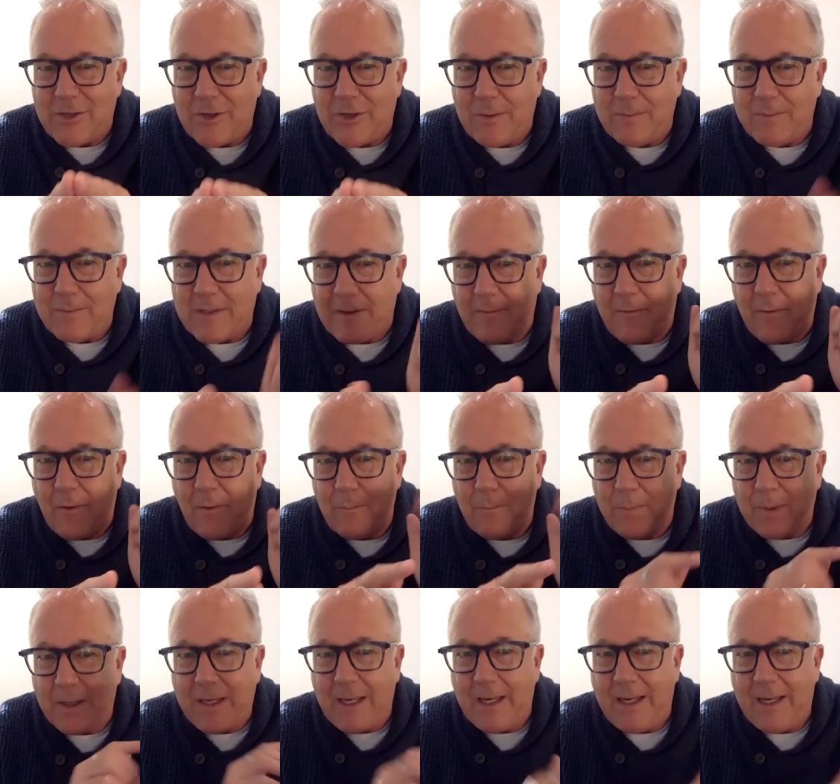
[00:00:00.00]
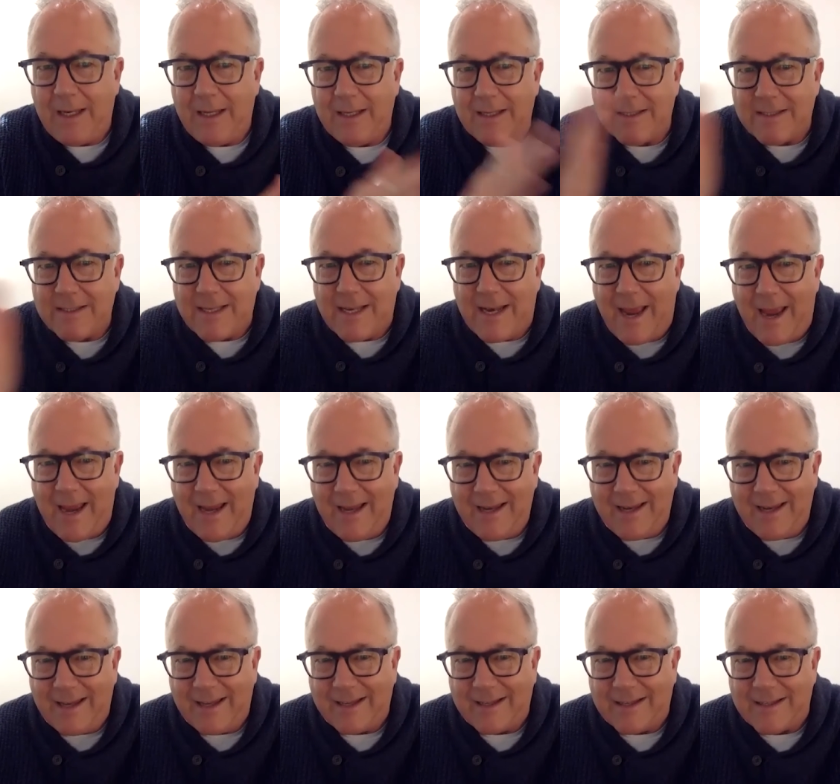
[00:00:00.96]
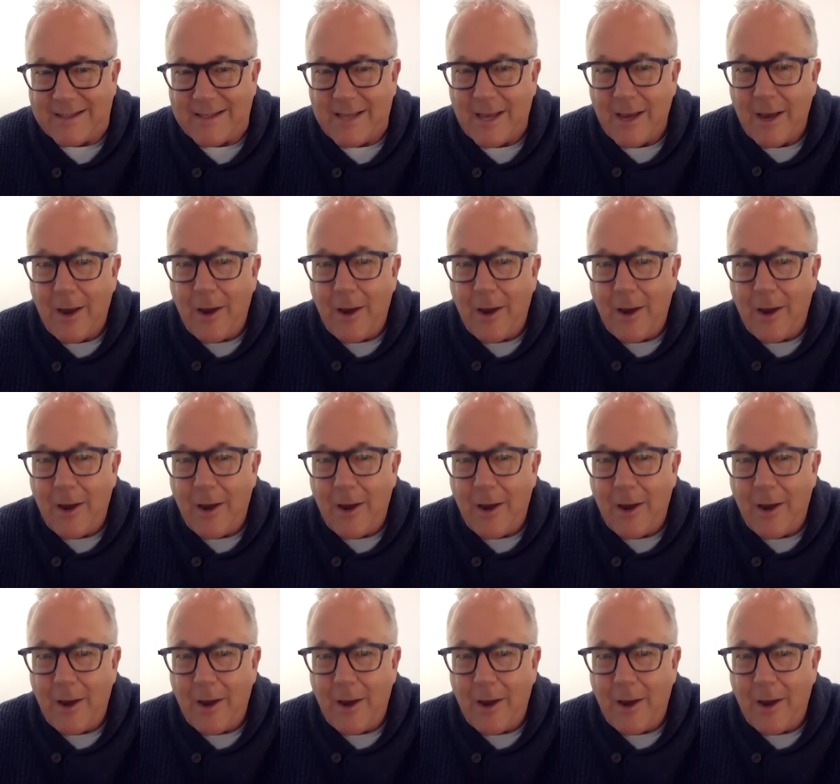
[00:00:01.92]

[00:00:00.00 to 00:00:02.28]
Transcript: terms of beginnings and endings